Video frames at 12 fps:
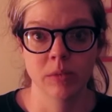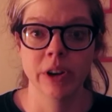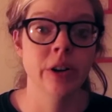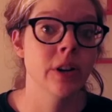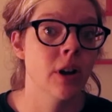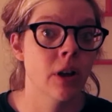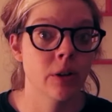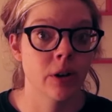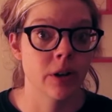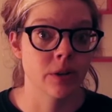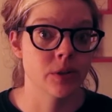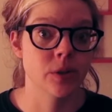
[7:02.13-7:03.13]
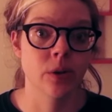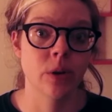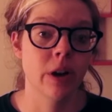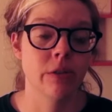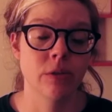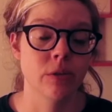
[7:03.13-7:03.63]
they're in Colorado so
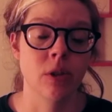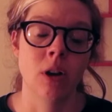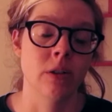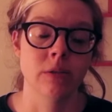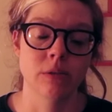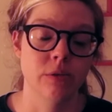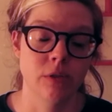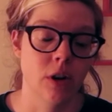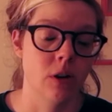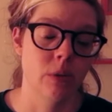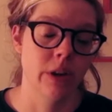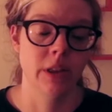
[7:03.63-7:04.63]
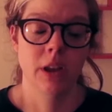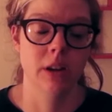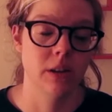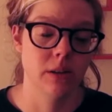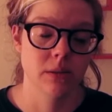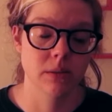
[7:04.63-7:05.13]
however long far away
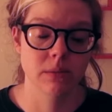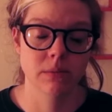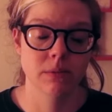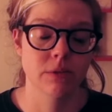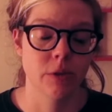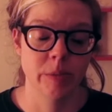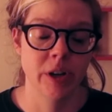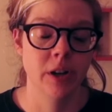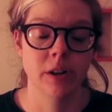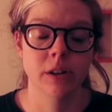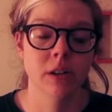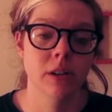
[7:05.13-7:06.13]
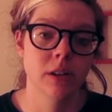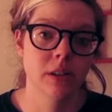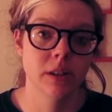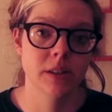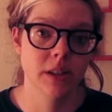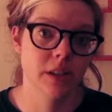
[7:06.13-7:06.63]
that is from here
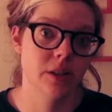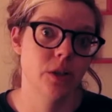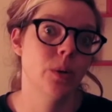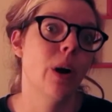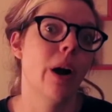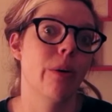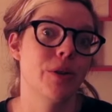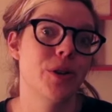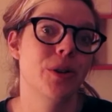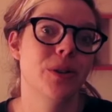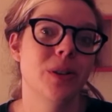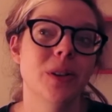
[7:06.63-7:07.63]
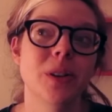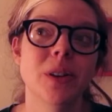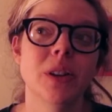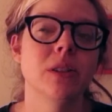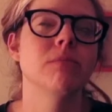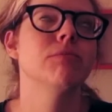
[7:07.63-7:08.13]
it's like a two hour
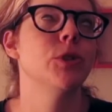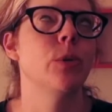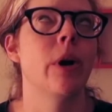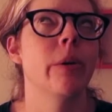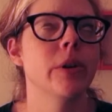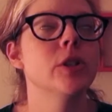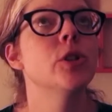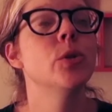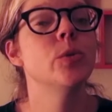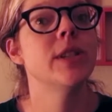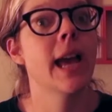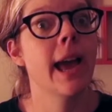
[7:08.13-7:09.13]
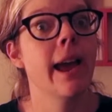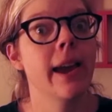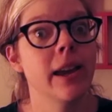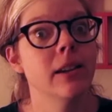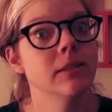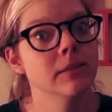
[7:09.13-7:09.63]
two hour two
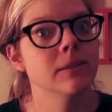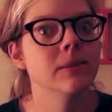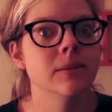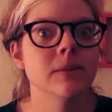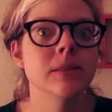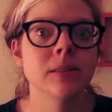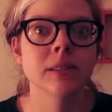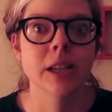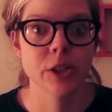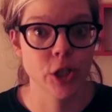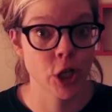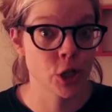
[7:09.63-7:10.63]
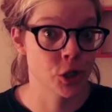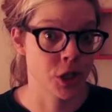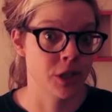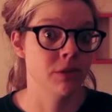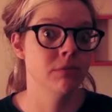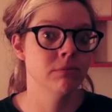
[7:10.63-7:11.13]
day
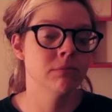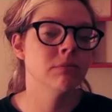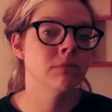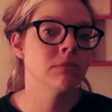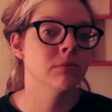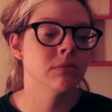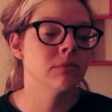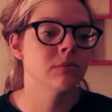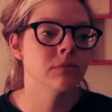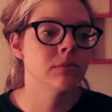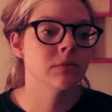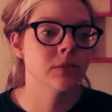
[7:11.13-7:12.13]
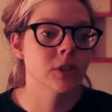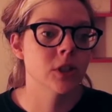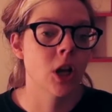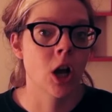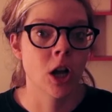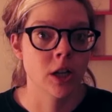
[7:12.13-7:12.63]
excursion
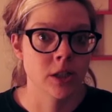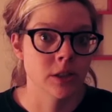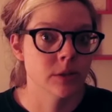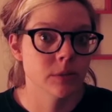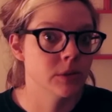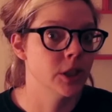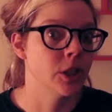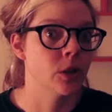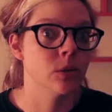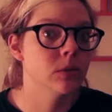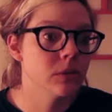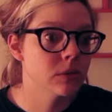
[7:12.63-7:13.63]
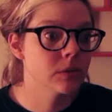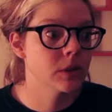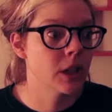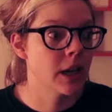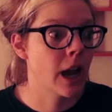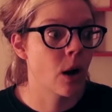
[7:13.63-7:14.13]
on you know
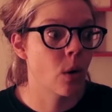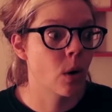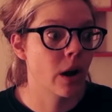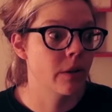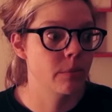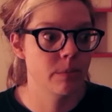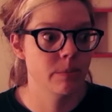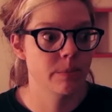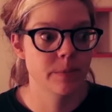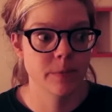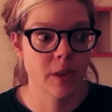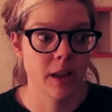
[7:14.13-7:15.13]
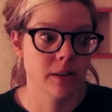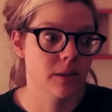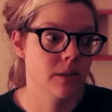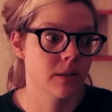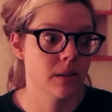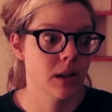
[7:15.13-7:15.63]
and now I
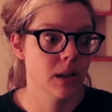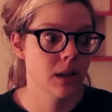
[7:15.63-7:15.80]
that's